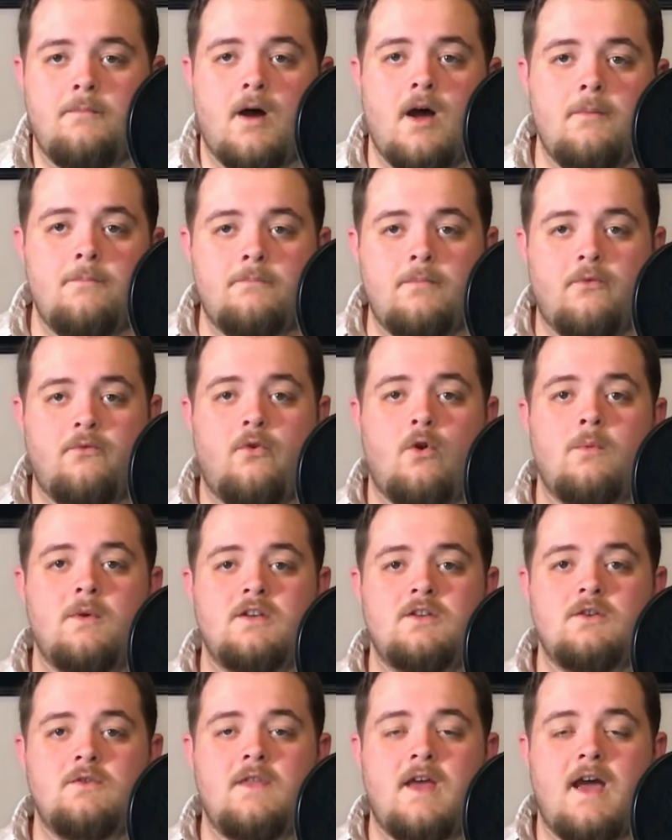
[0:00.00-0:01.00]
But before
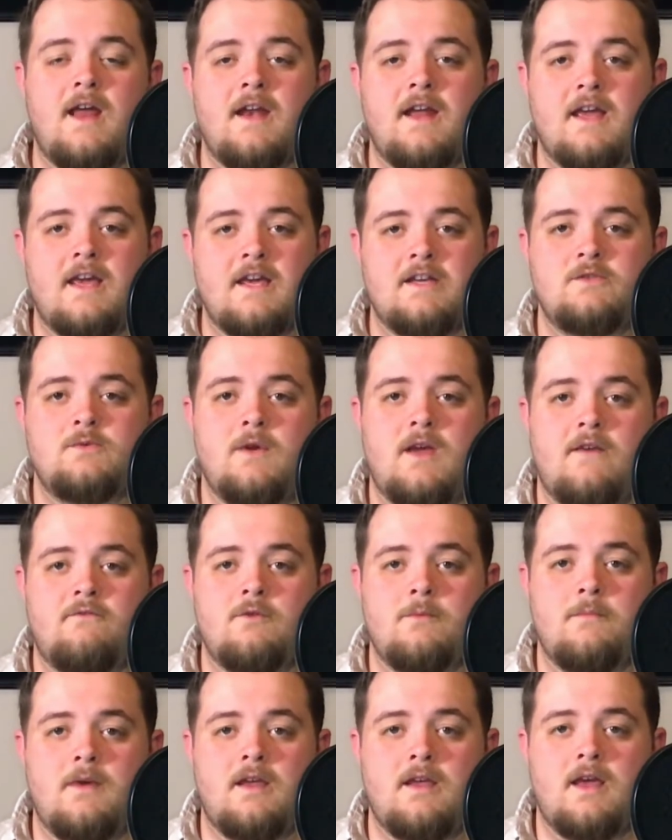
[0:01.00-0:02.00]
we do that, in case we
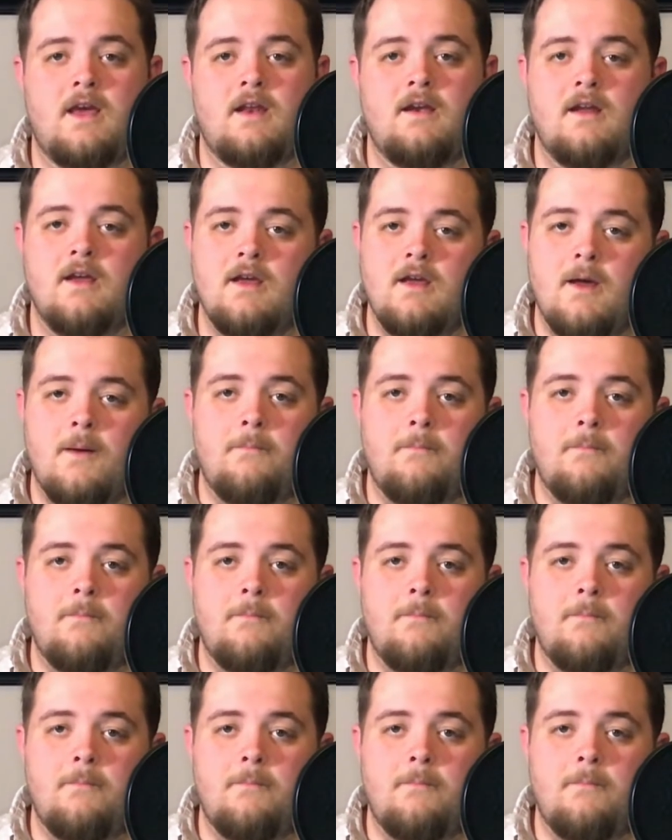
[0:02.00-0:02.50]
haven't met yet,